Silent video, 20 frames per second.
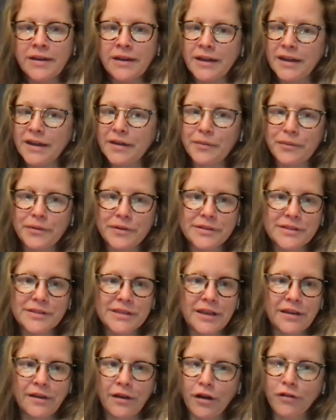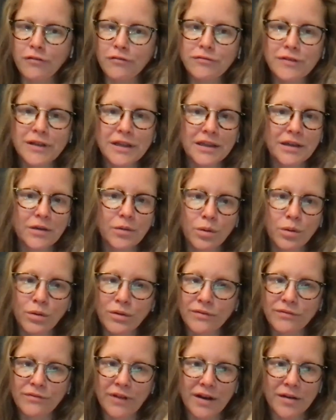It was a really
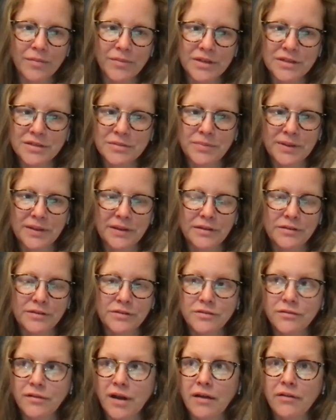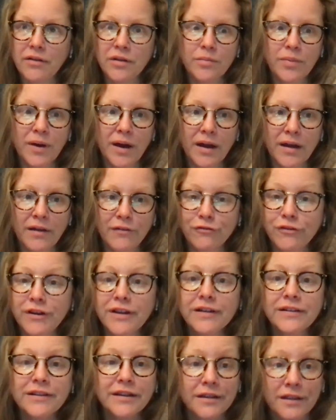cool environment to be in, surrounded by,
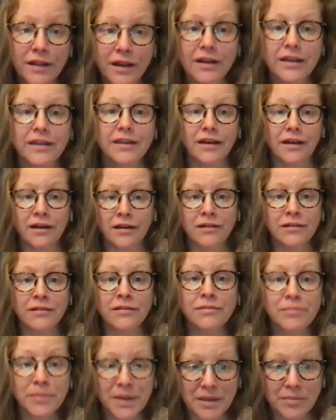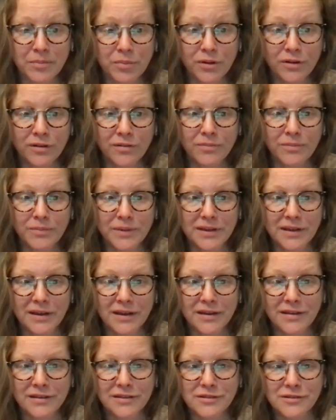frankly, a lot of young people
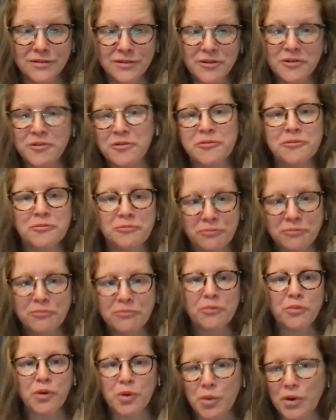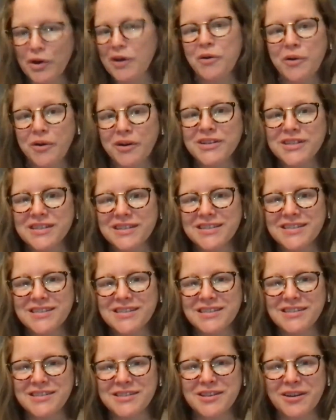because we're
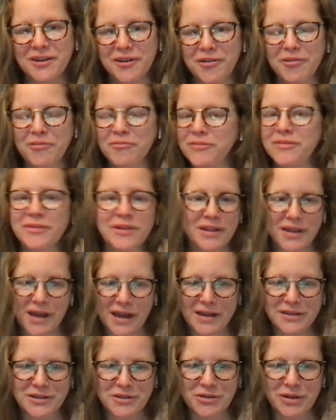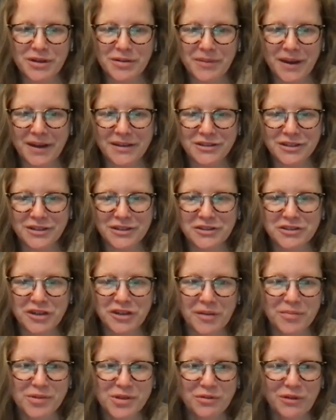workhorses. And so, as you can imagine, a
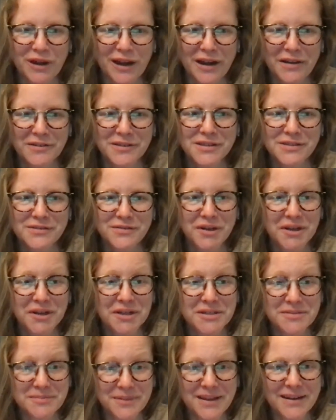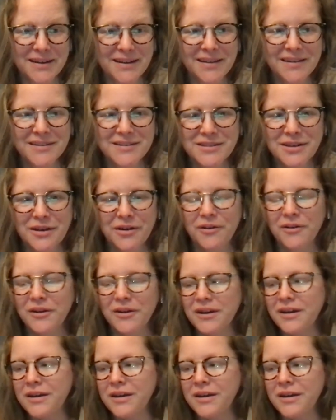job at the White House is very demanding. So